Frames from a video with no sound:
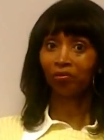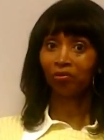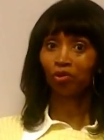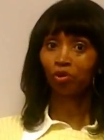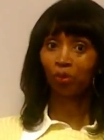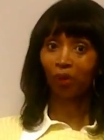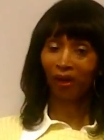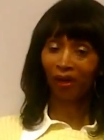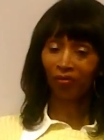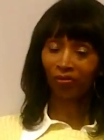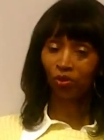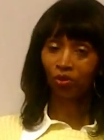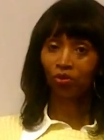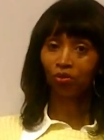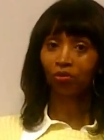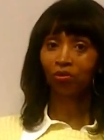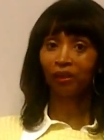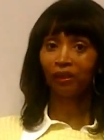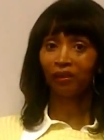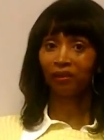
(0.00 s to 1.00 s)

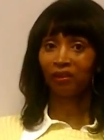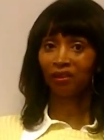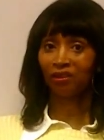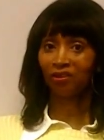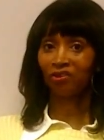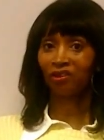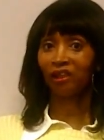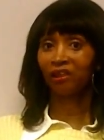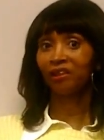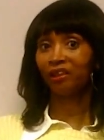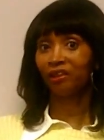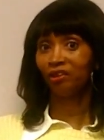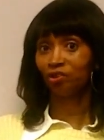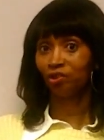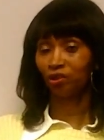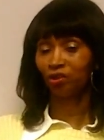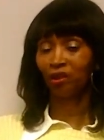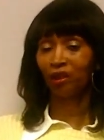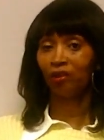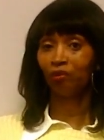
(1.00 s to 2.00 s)
travel, and things of that
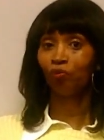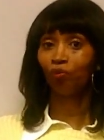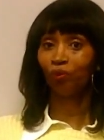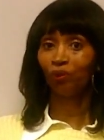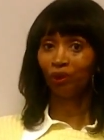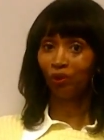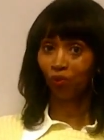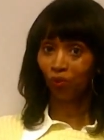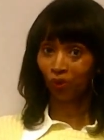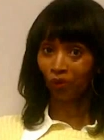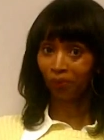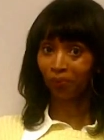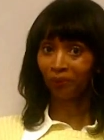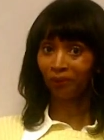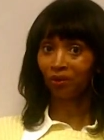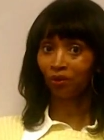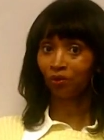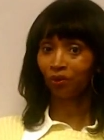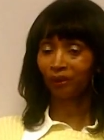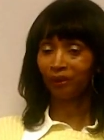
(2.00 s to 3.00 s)
nature, and we will be
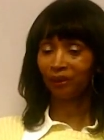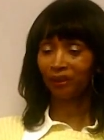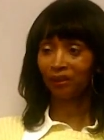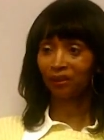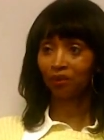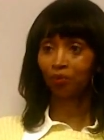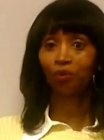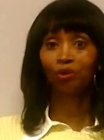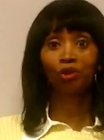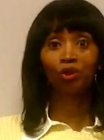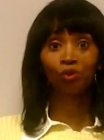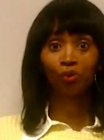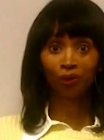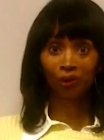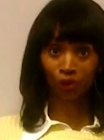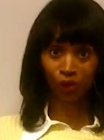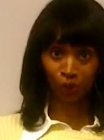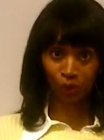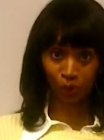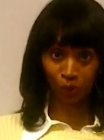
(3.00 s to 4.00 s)
doing this. We're doing
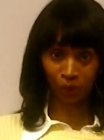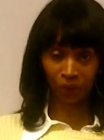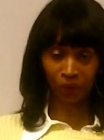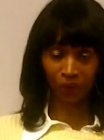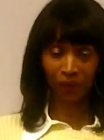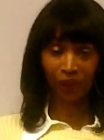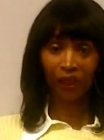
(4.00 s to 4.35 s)
a tour.